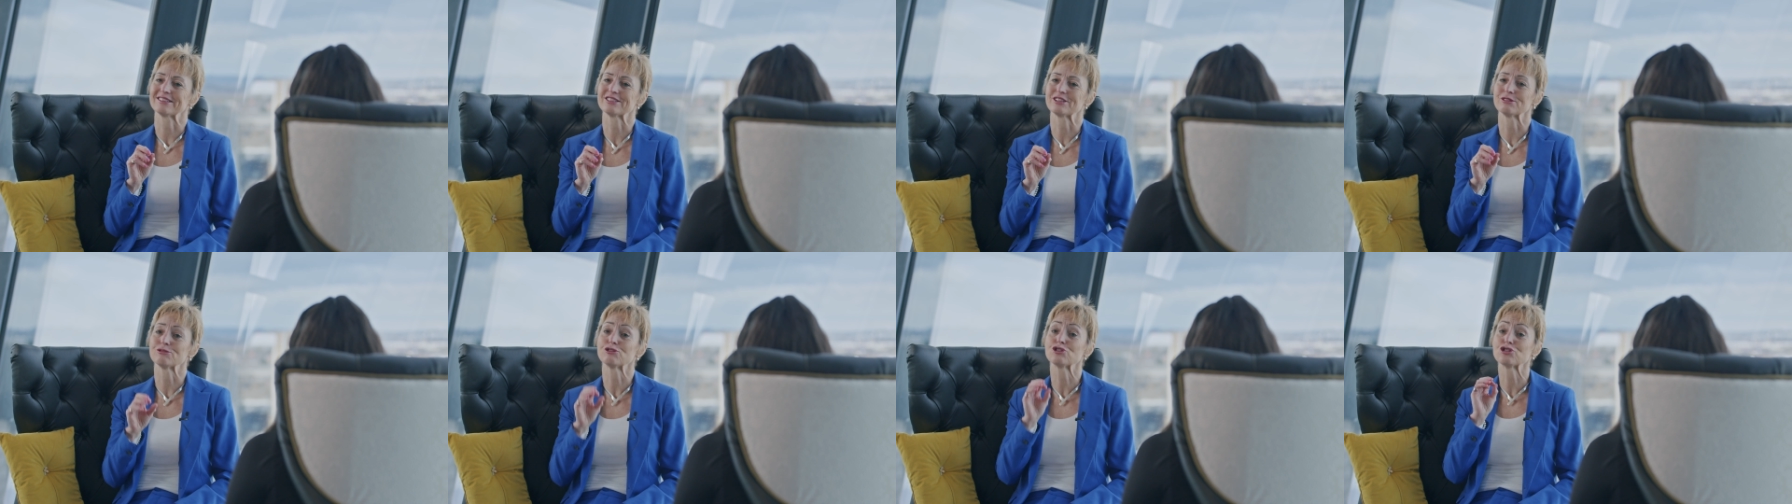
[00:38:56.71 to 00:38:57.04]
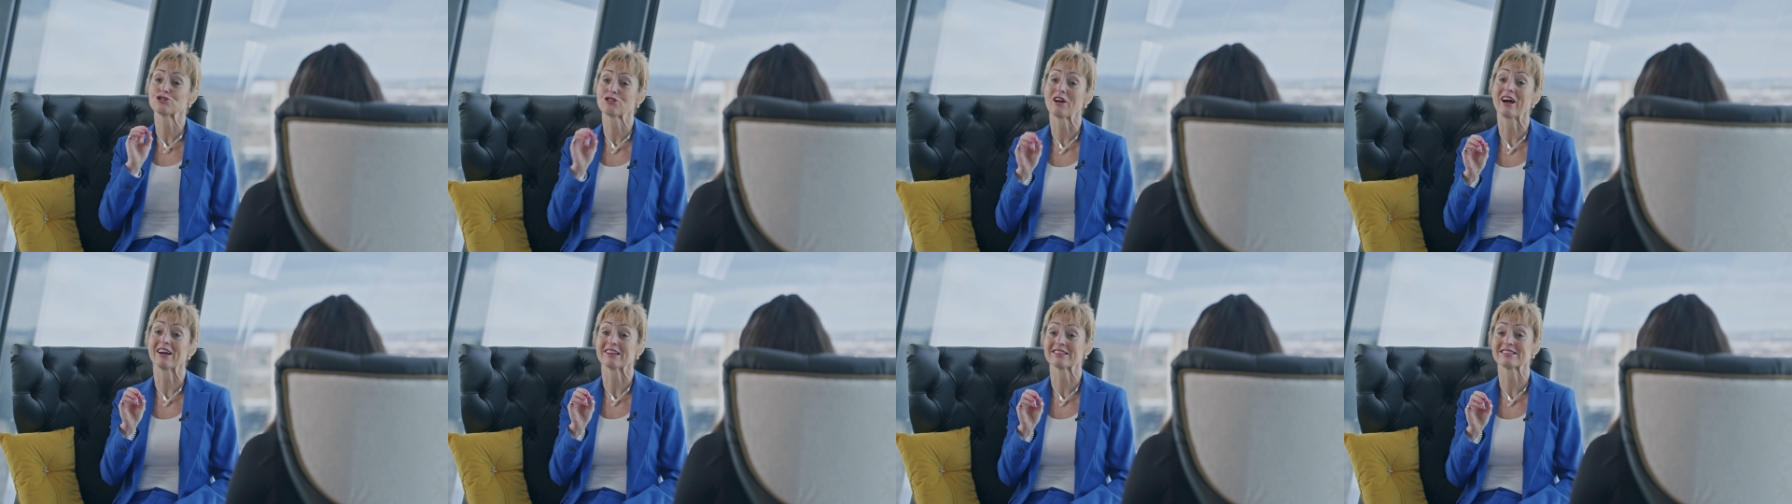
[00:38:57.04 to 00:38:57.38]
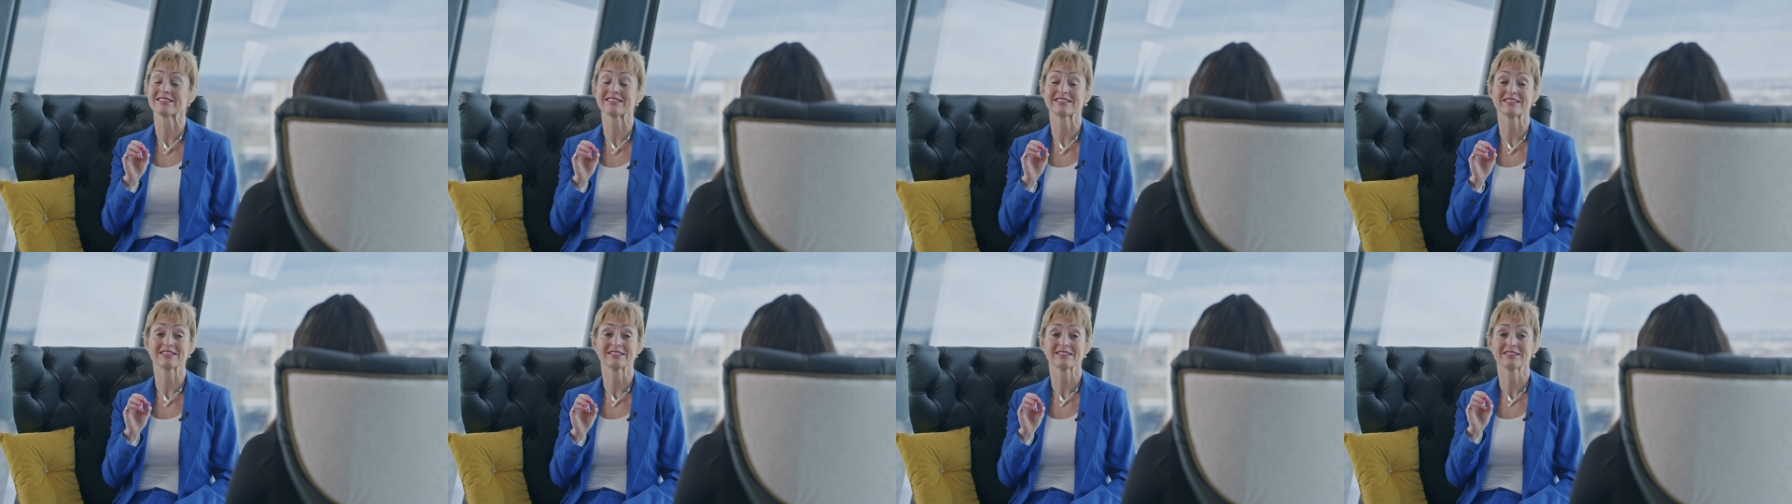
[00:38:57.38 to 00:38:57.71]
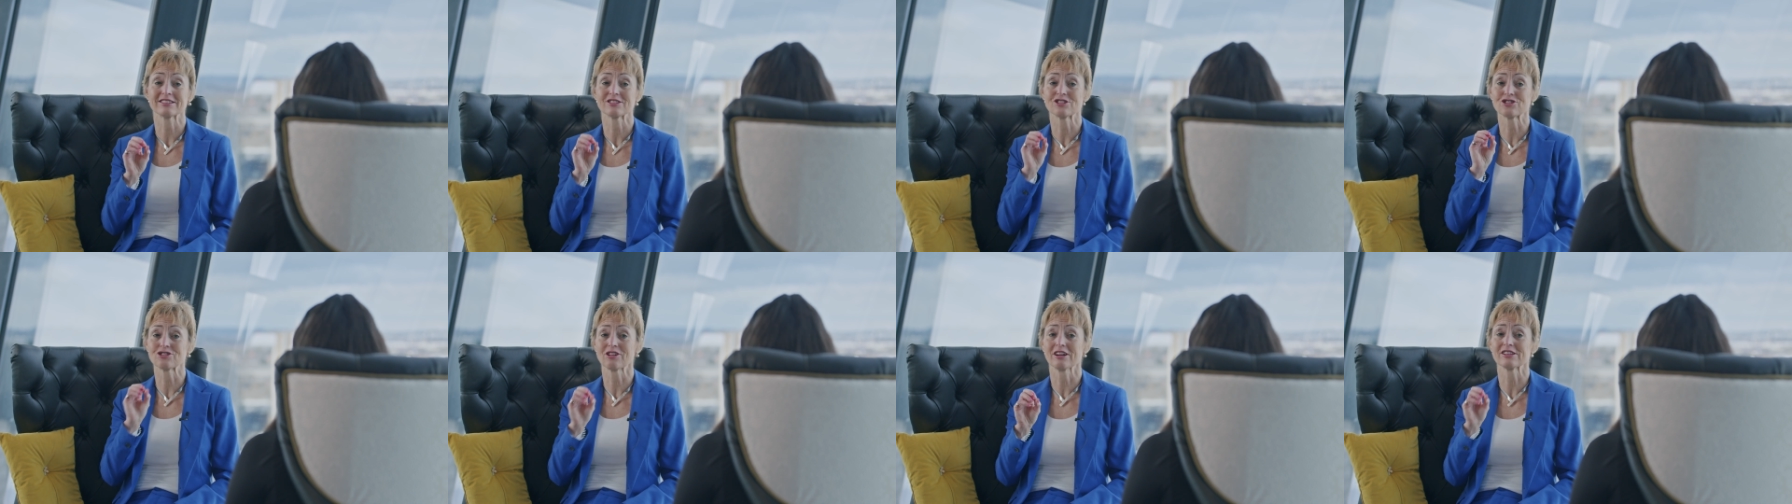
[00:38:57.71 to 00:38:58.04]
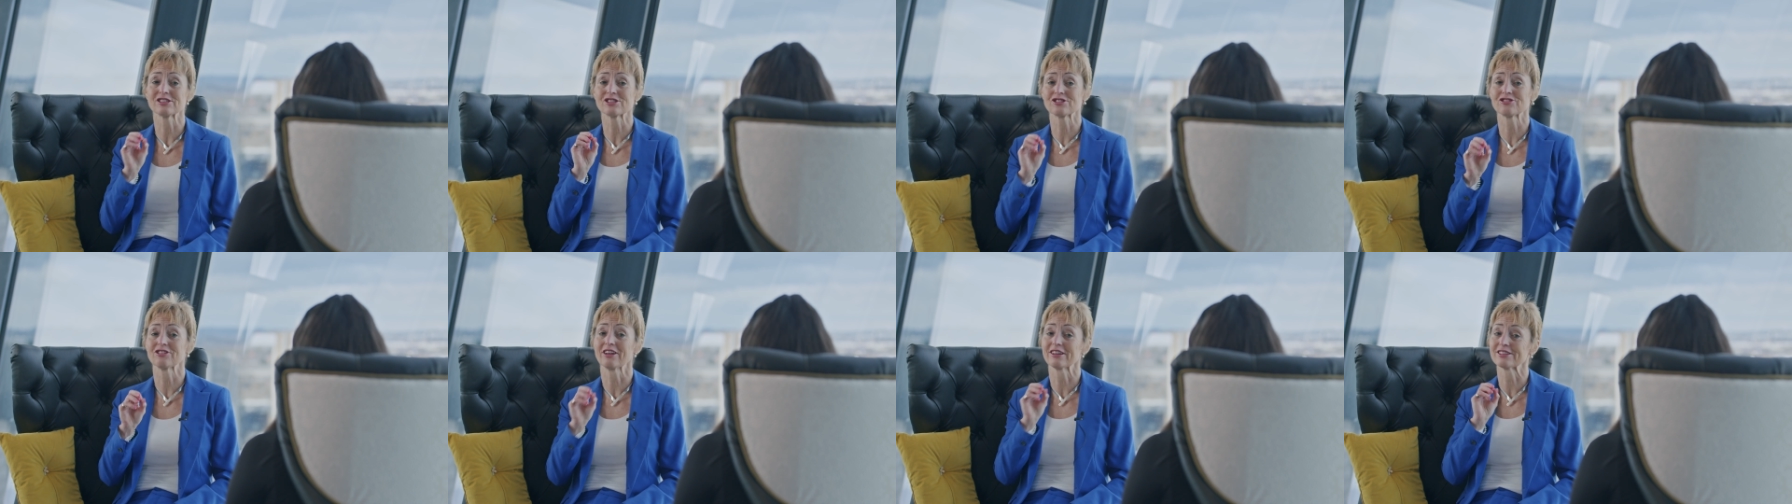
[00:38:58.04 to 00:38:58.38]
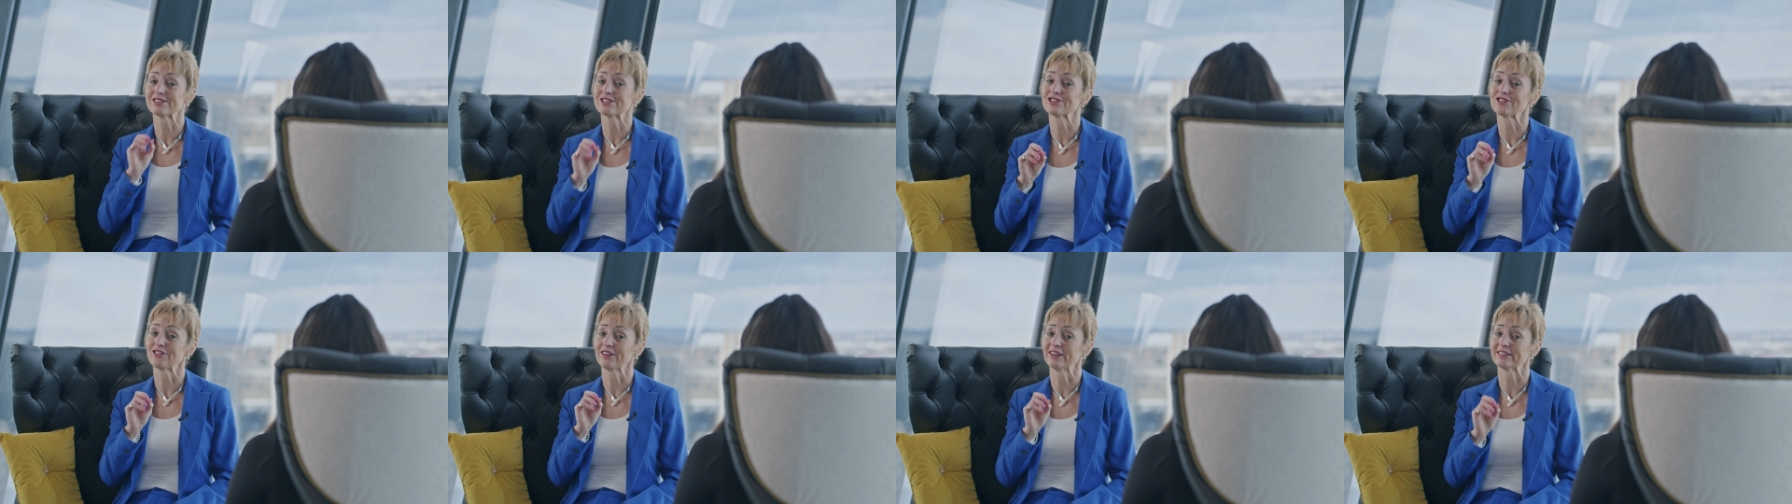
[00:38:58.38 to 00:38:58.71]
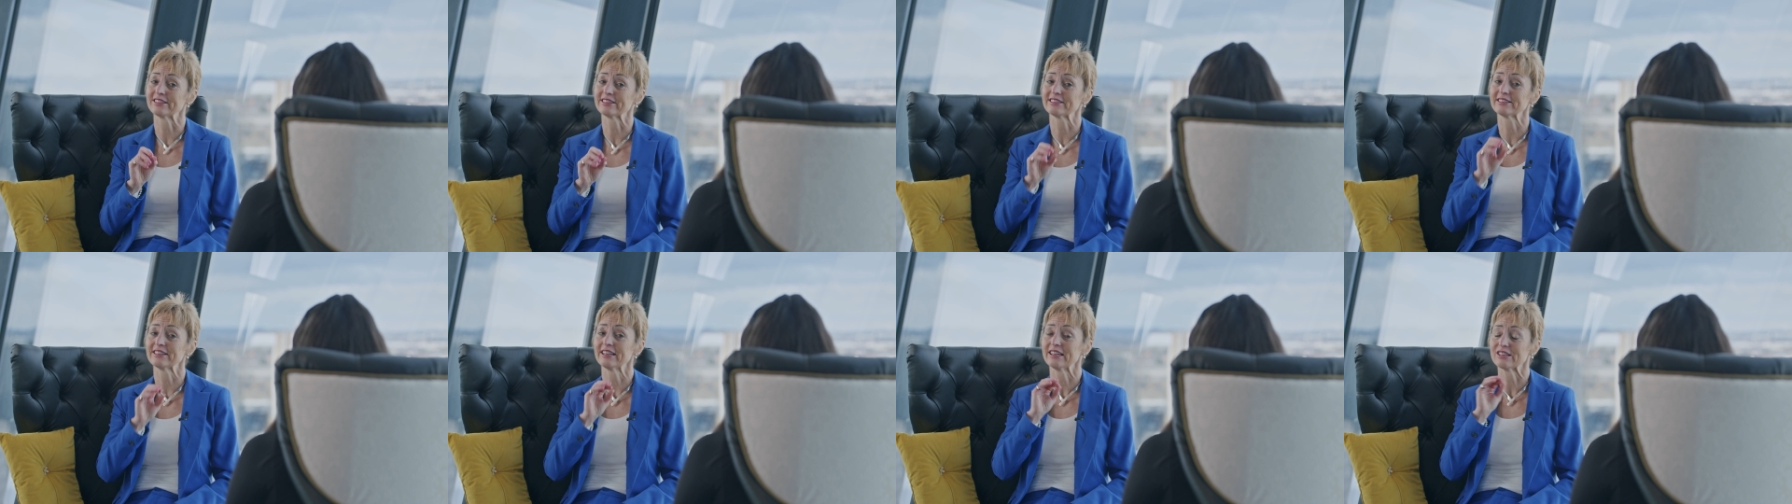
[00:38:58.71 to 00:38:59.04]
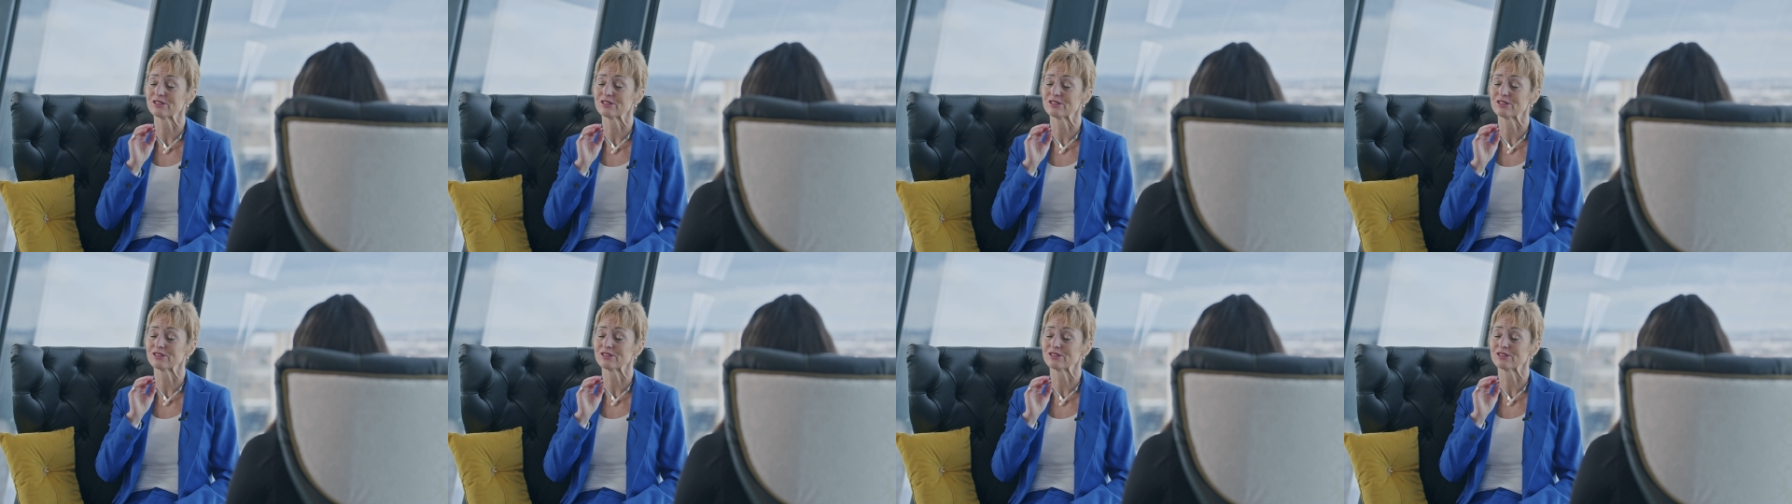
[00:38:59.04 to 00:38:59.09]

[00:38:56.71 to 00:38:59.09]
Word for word: So trust, trust, trust, trust.